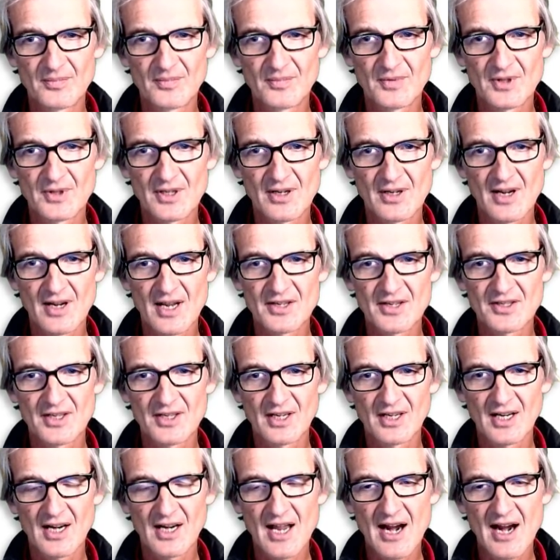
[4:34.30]
So as
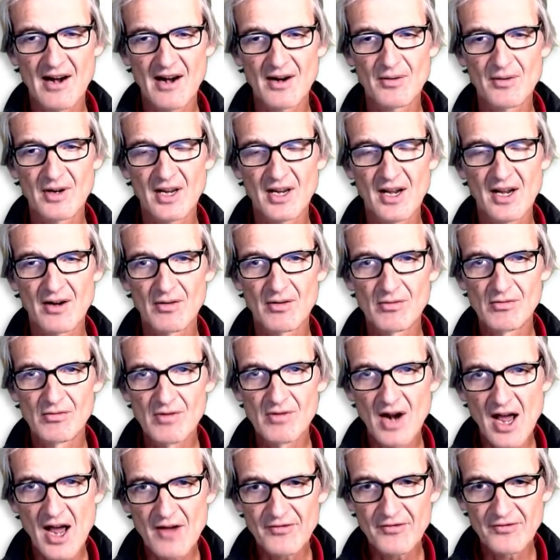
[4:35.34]
declarer, we're going to
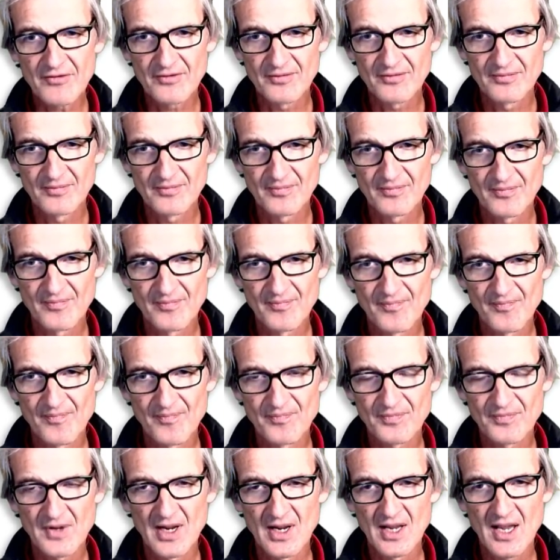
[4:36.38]
rough.
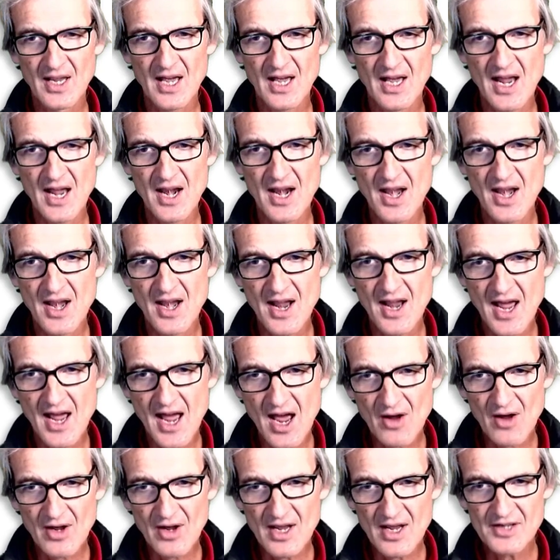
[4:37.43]
And
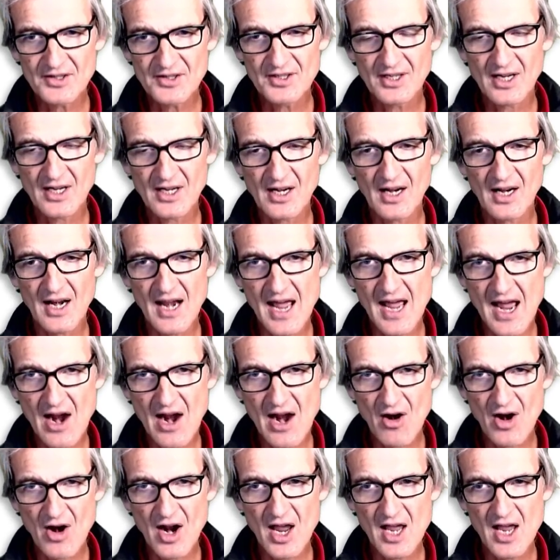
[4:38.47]
now as
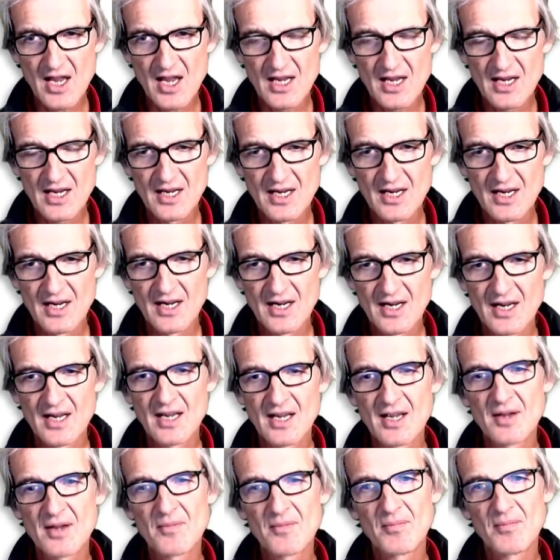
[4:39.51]
declarer,
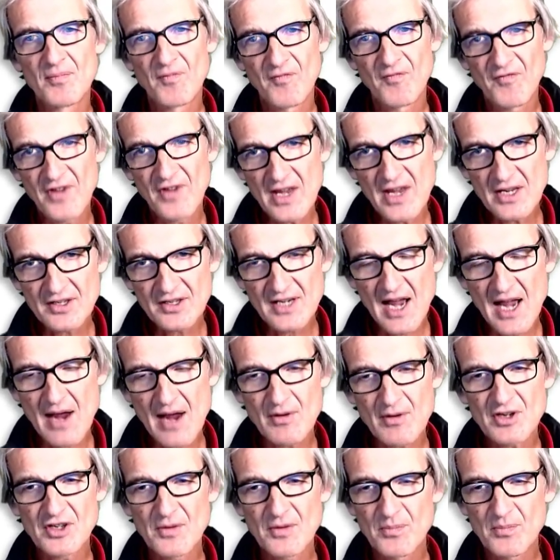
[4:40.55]
feels like
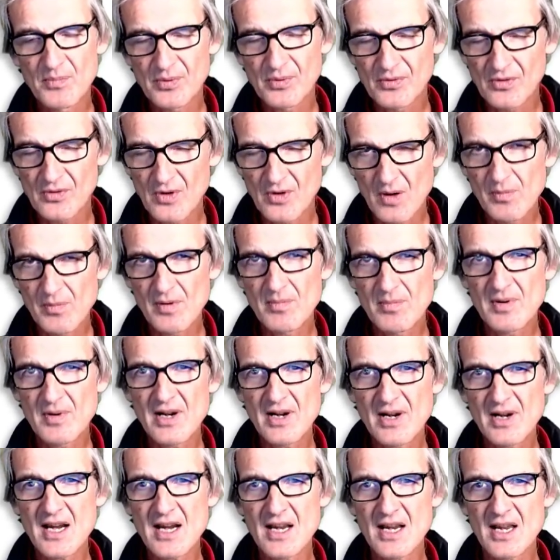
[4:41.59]
we should
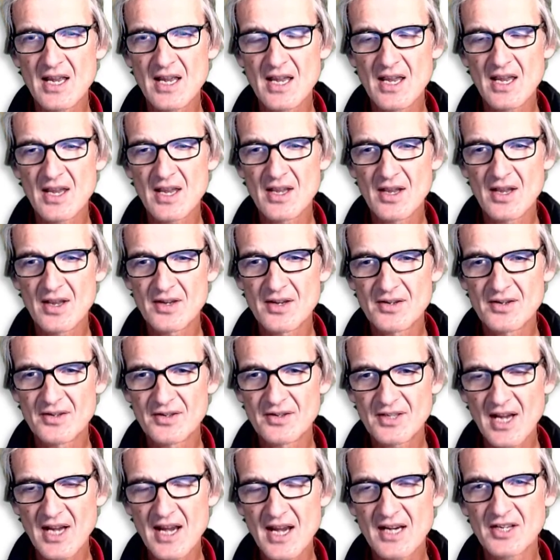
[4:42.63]
probably
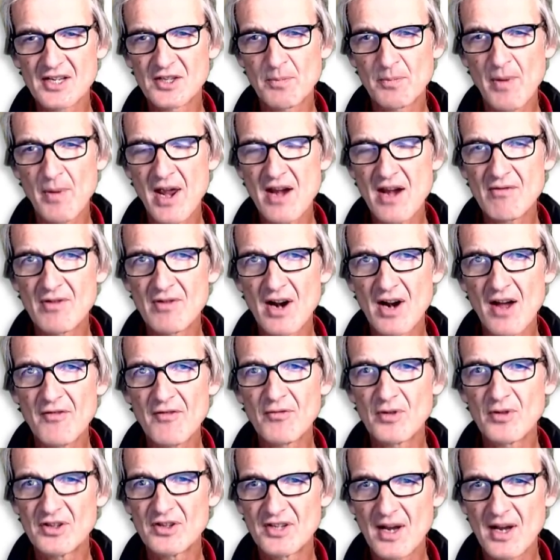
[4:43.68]
take a spade
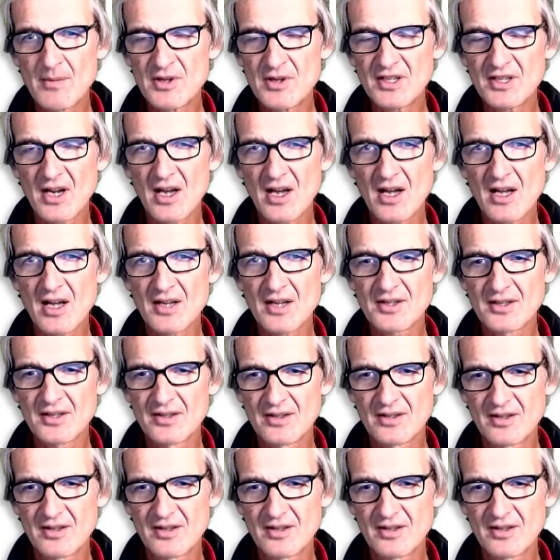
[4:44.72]
rough with dummy's heart.